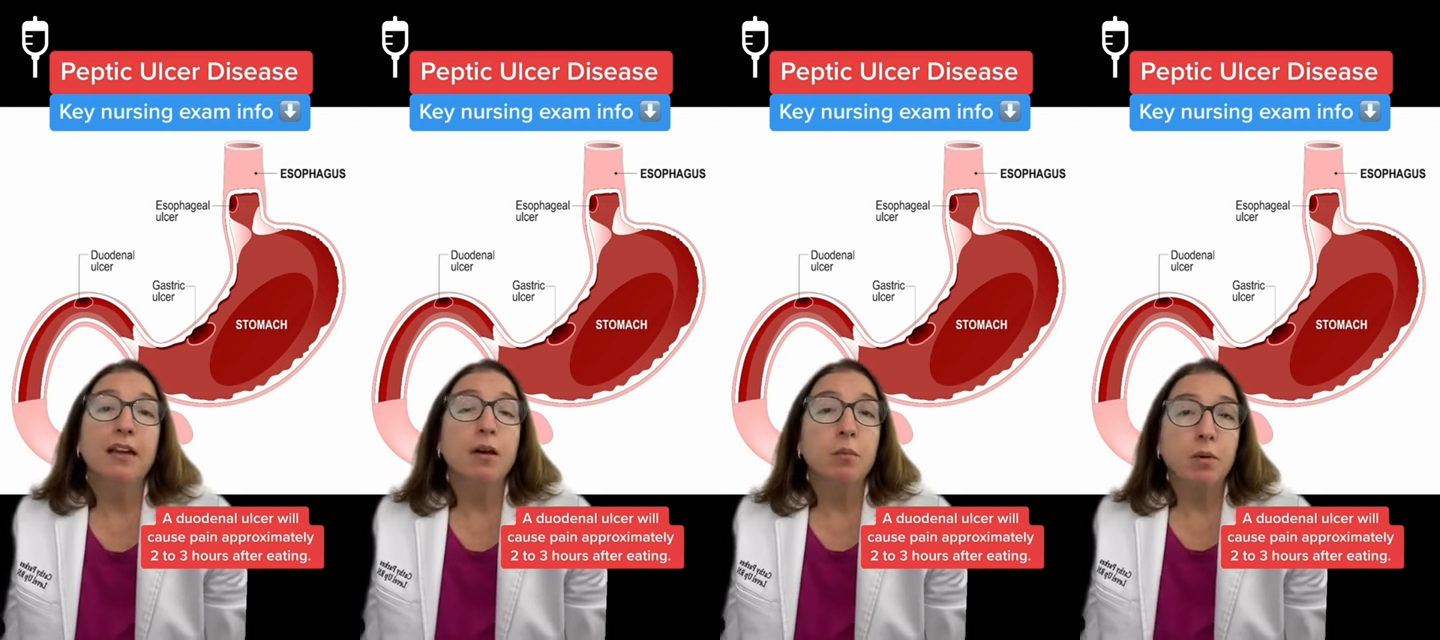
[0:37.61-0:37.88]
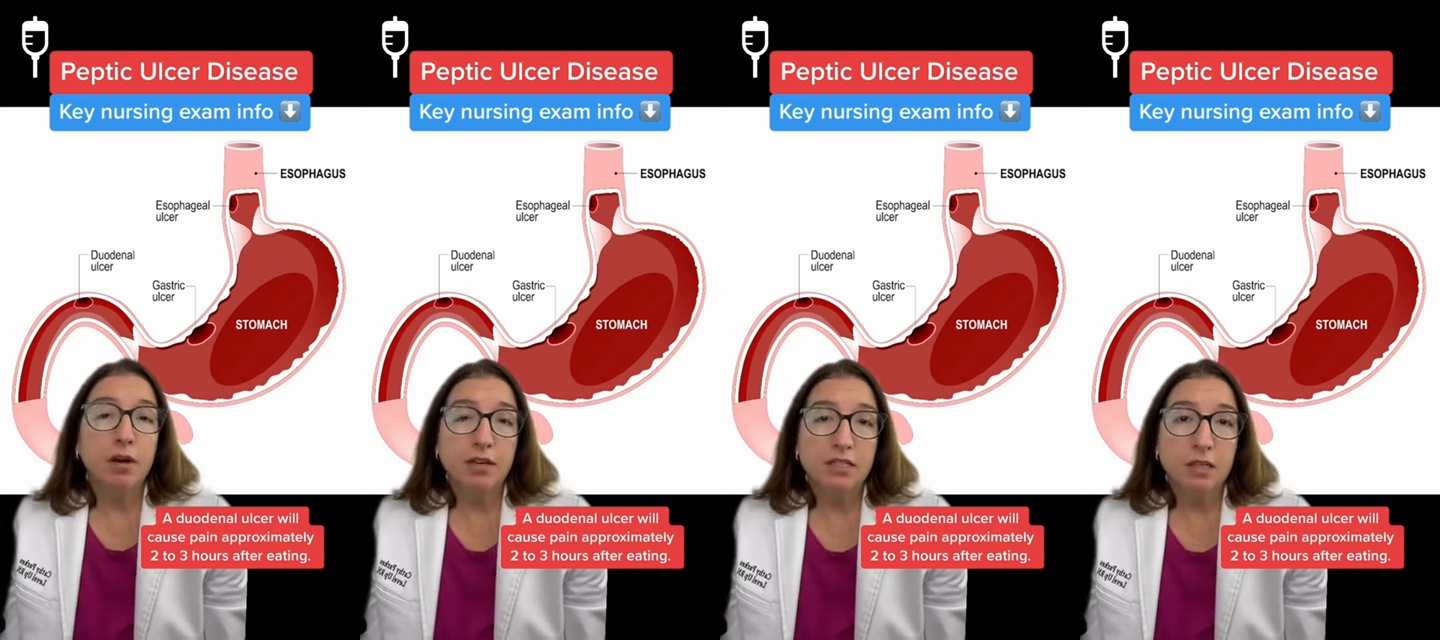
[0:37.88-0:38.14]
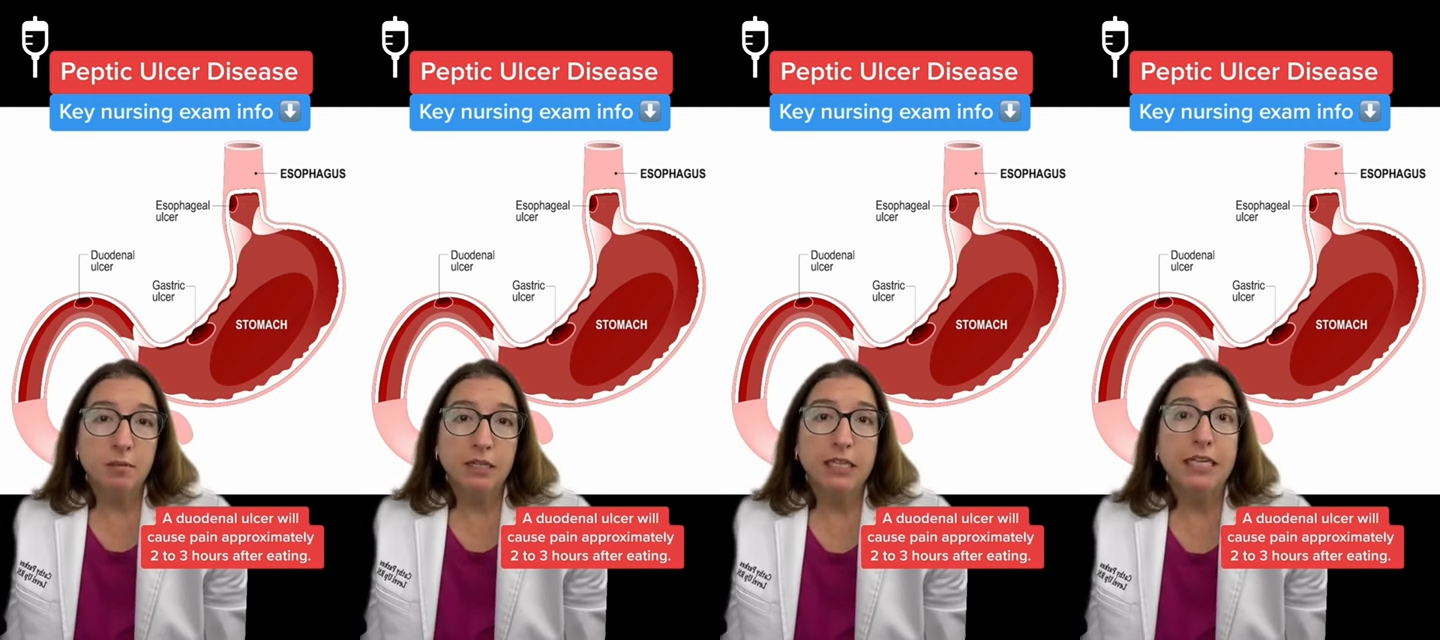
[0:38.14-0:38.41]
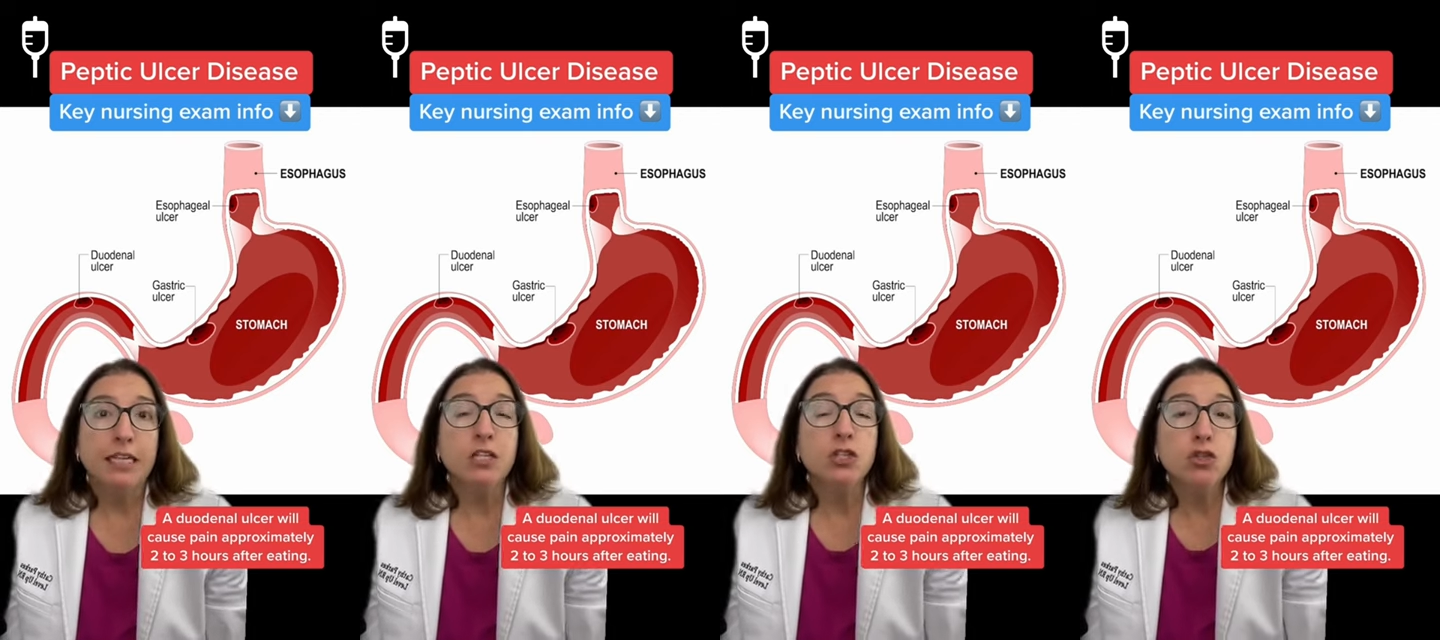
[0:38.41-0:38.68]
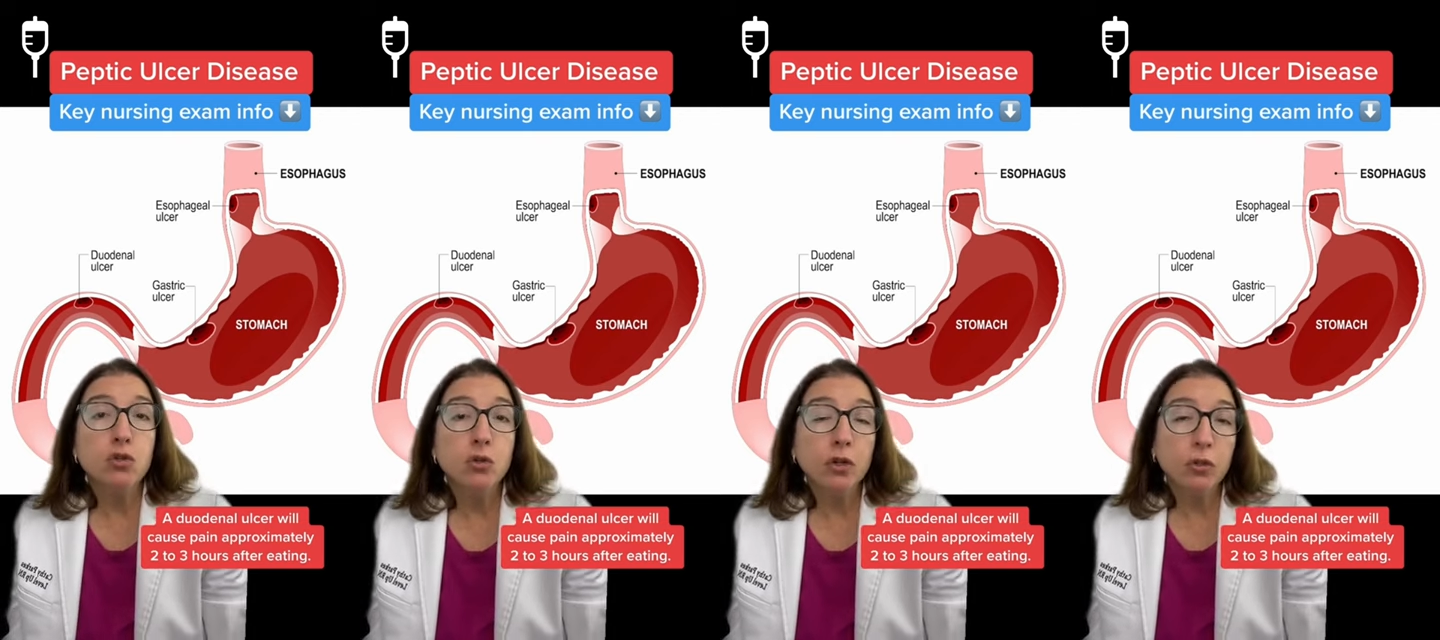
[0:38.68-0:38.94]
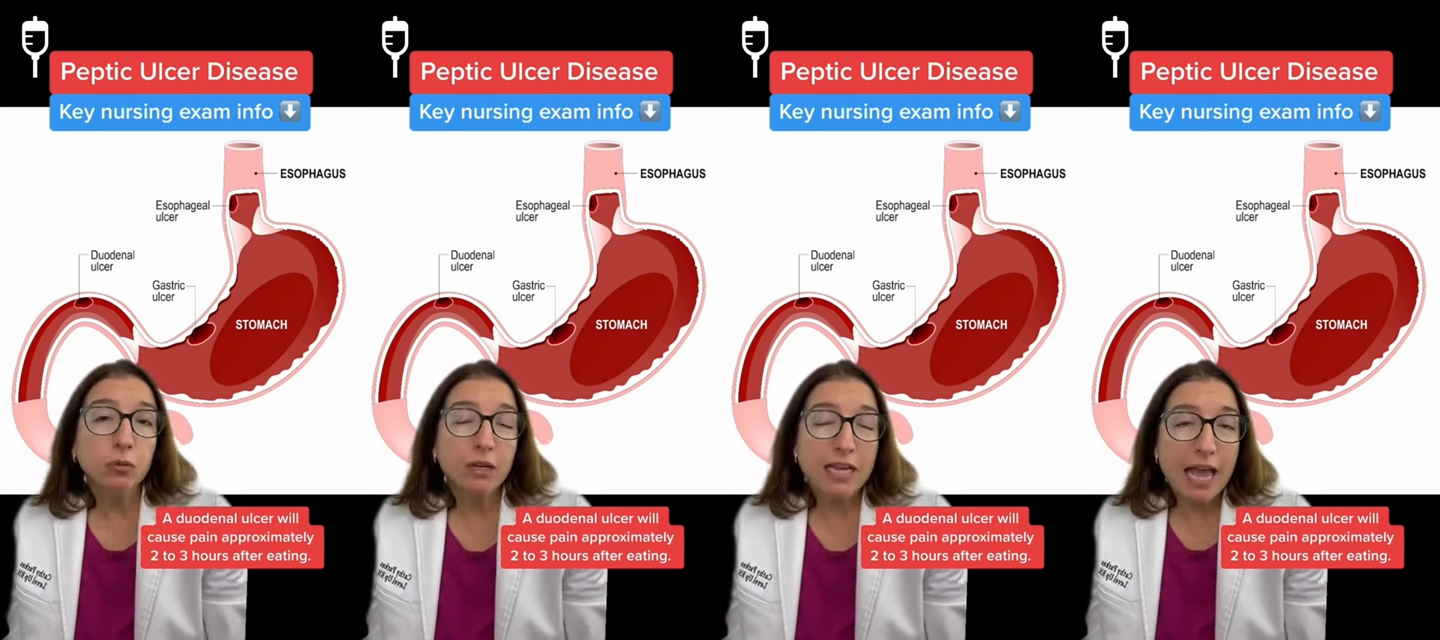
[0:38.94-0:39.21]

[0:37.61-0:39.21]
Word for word: approximately two to three